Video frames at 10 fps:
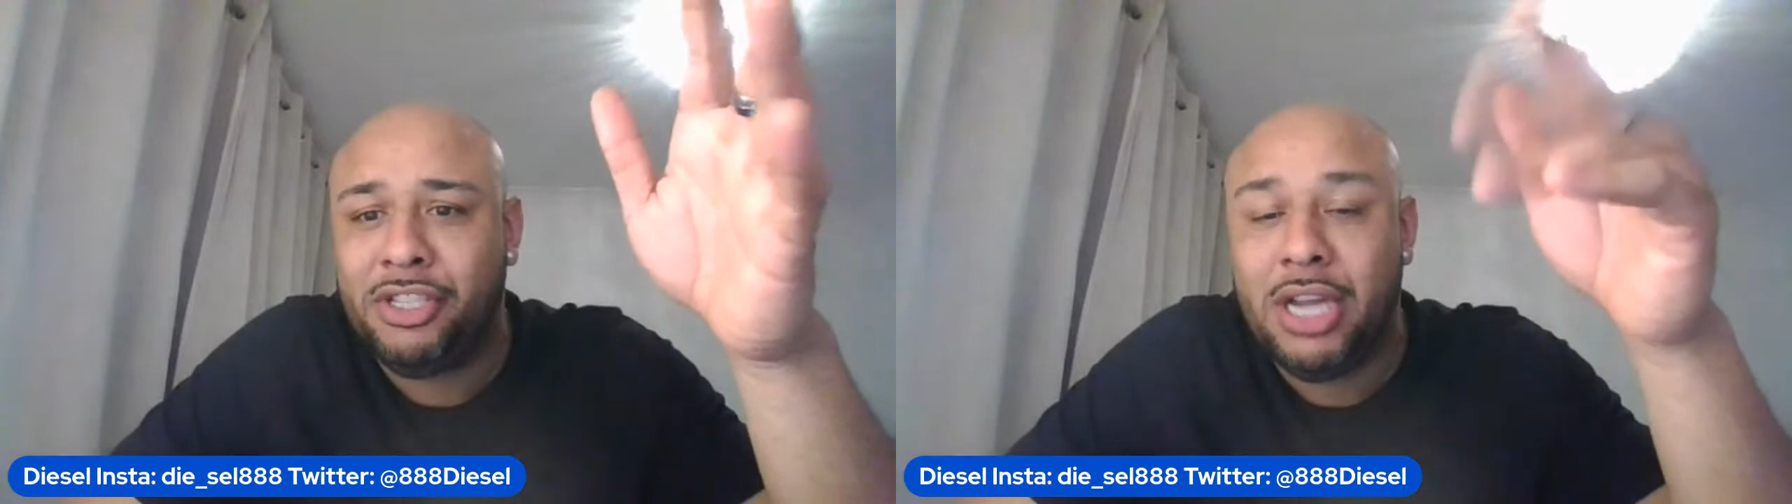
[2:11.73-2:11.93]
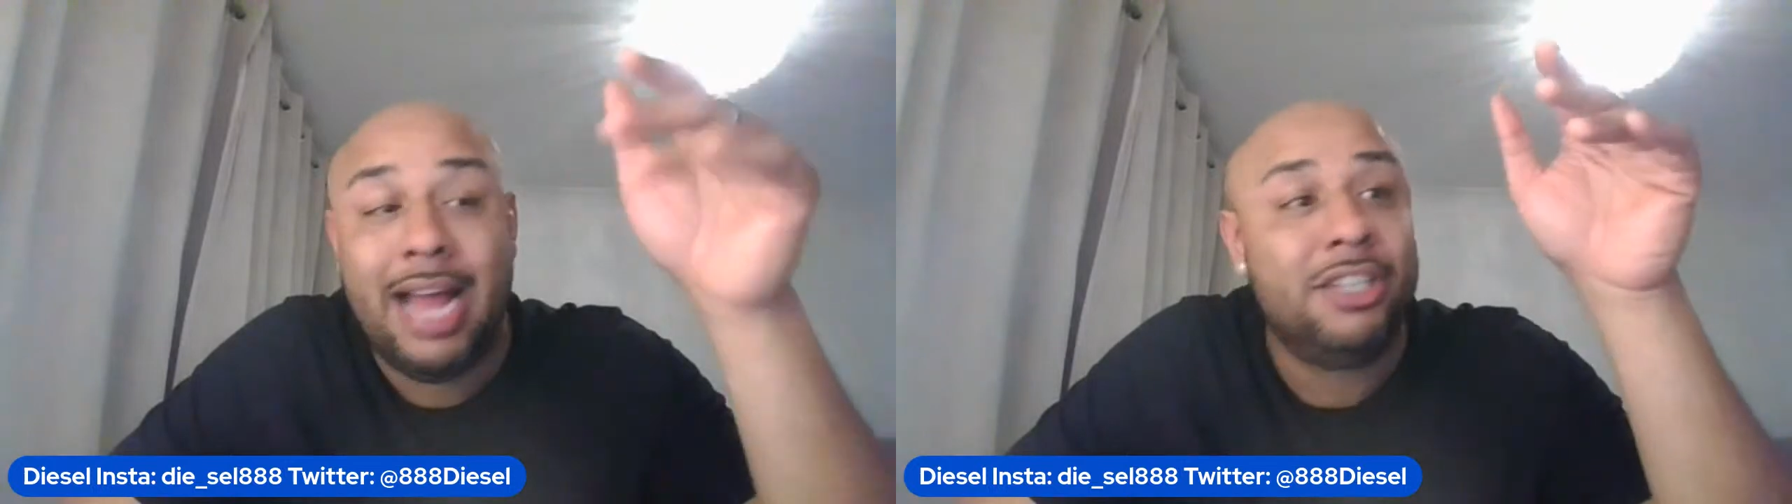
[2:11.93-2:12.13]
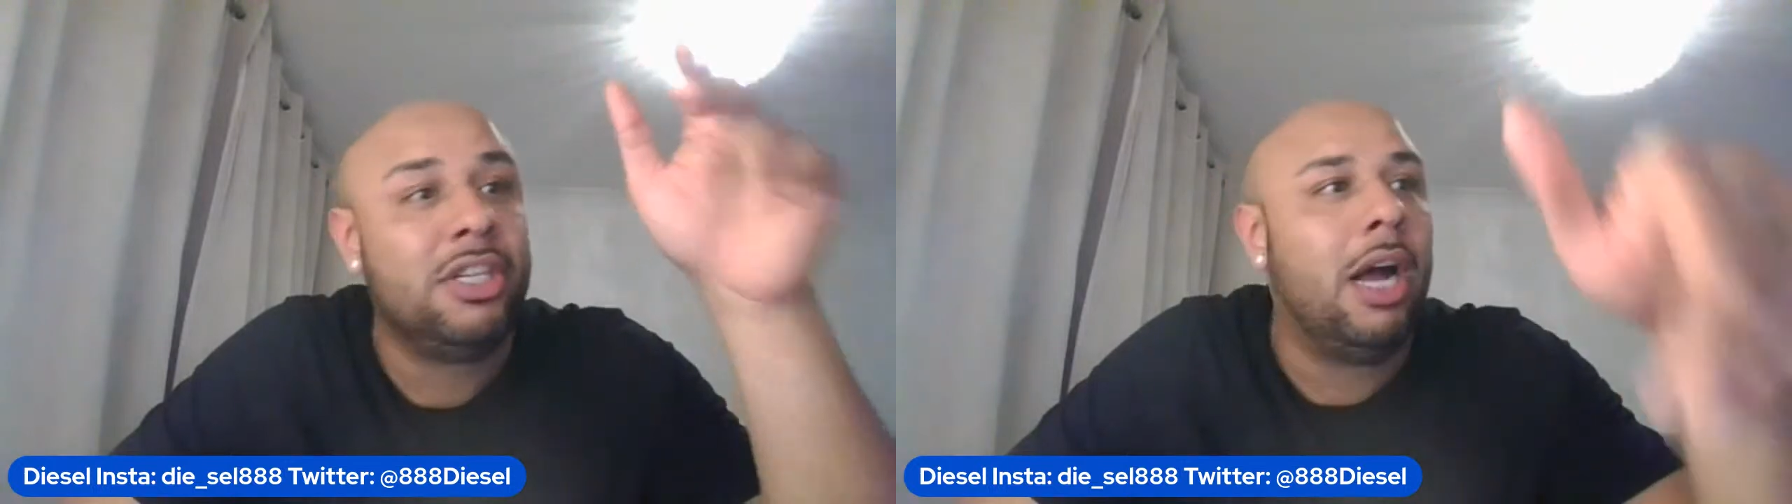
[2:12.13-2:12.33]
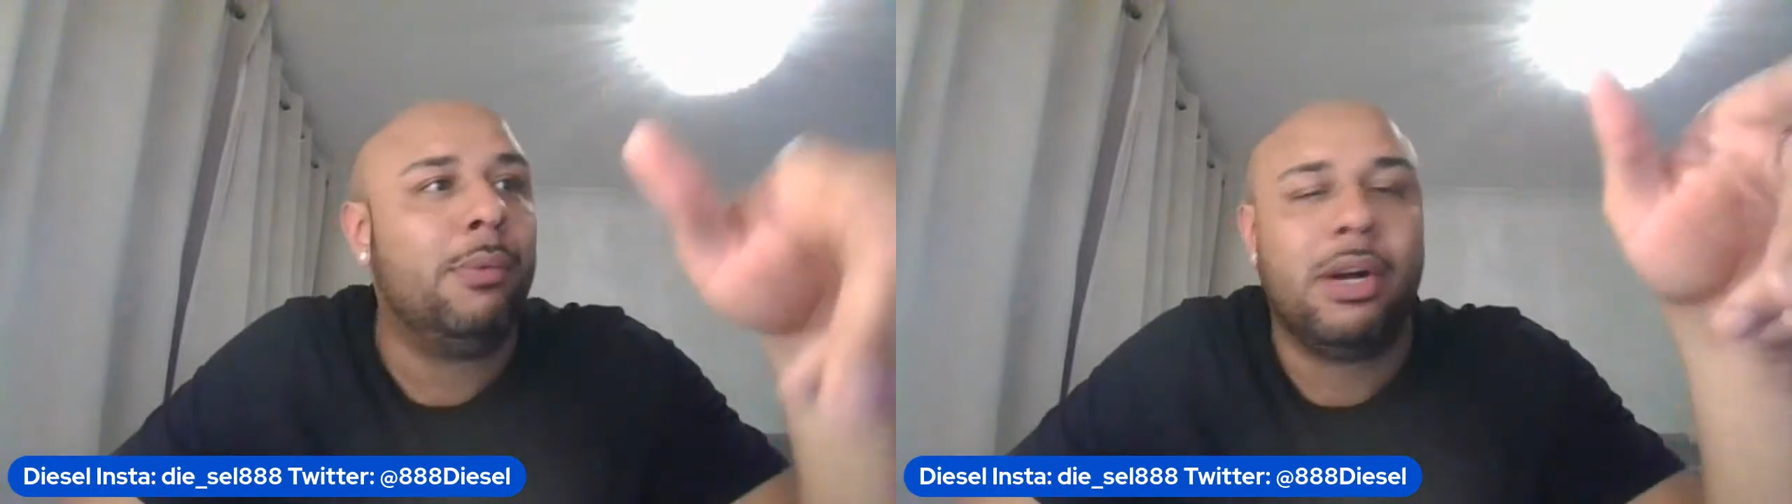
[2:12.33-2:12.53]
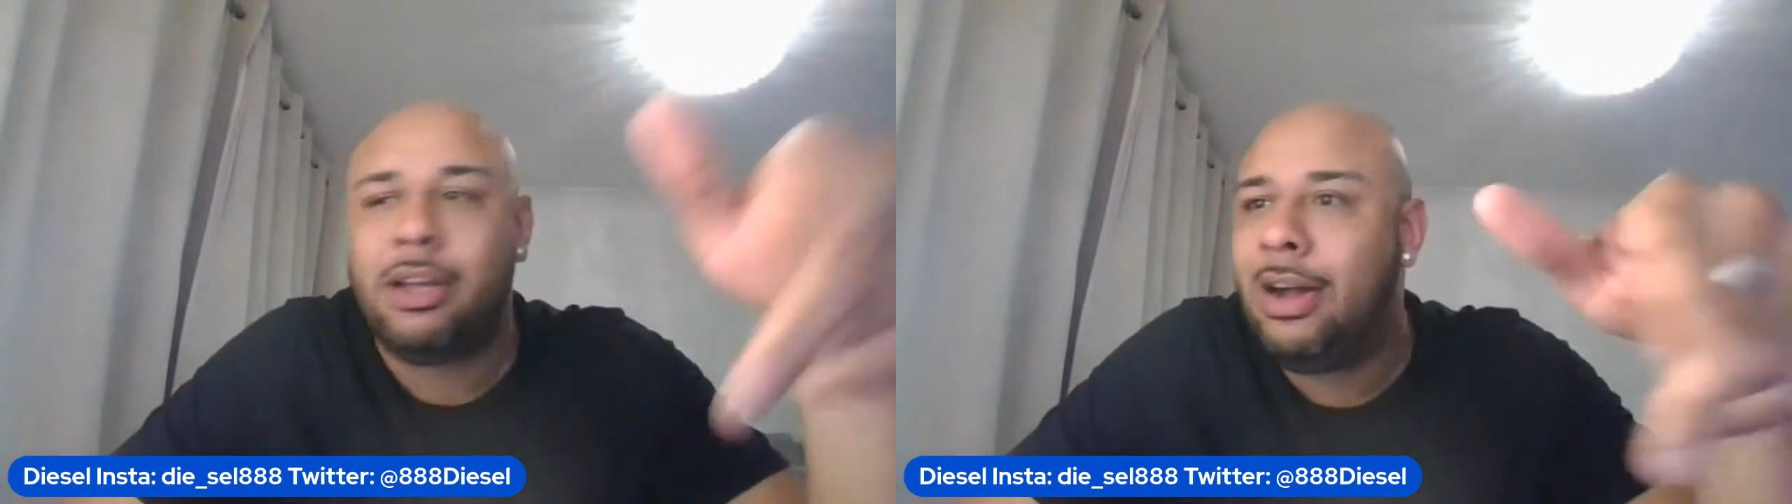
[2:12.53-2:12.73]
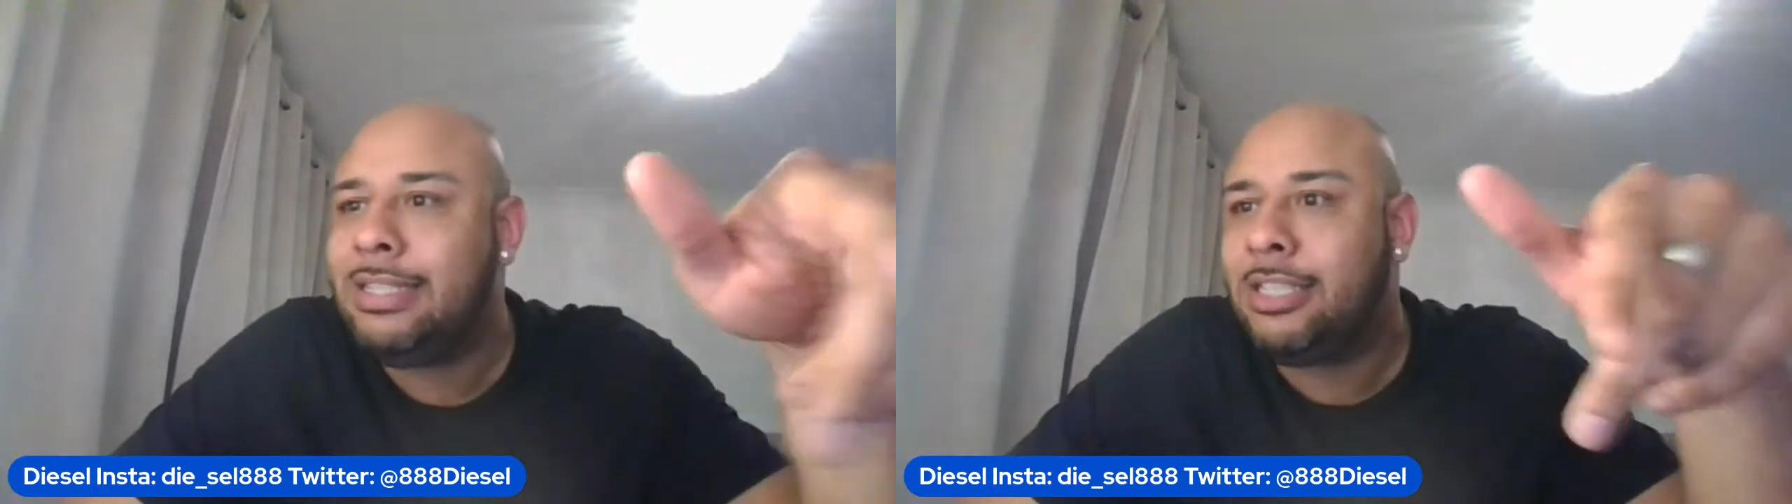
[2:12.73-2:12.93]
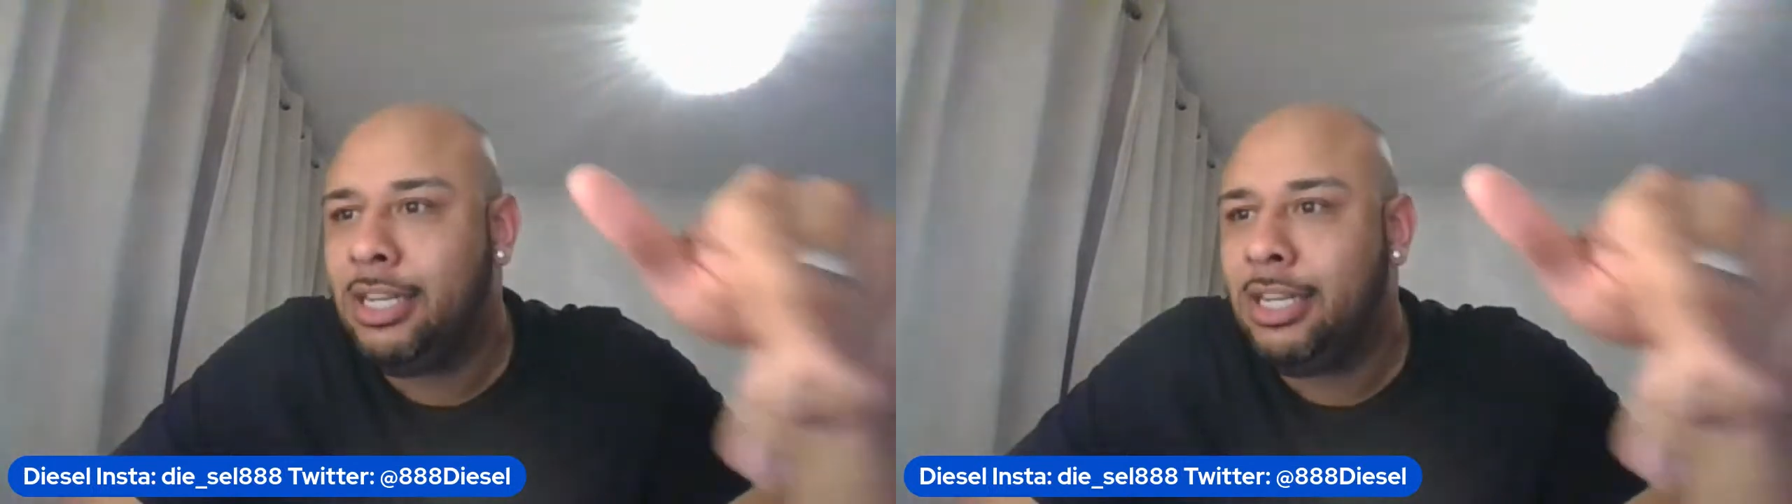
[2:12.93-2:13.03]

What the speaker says: the chat. Do you know what, guys?